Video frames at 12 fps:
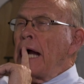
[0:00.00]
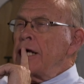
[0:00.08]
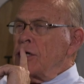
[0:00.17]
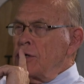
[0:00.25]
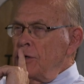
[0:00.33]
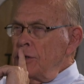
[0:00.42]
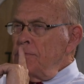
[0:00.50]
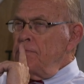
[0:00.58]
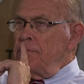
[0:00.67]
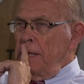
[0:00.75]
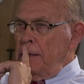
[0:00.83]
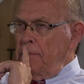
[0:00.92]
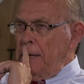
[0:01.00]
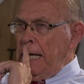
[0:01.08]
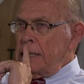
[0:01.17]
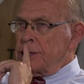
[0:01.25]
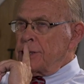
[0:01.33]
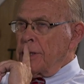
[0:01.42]
I could be a
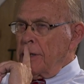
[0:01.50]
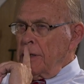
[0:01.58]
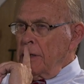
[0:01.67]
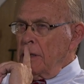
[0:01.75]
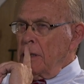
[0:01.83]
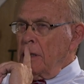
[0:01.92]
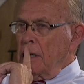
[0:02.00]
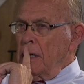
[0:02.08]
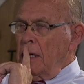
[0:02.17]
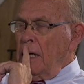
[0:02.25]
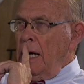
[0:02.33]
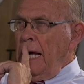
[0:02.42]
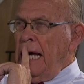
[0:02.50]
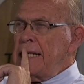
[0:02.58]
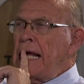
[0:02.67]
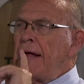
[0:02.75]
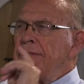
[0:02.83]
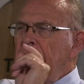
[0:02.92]
pastor. Mm-hmm.
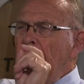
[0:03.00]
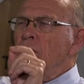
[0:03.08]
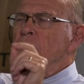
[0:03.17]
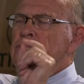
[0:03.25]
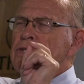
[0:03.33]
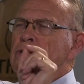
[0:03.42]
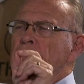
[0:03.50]
And, and that was a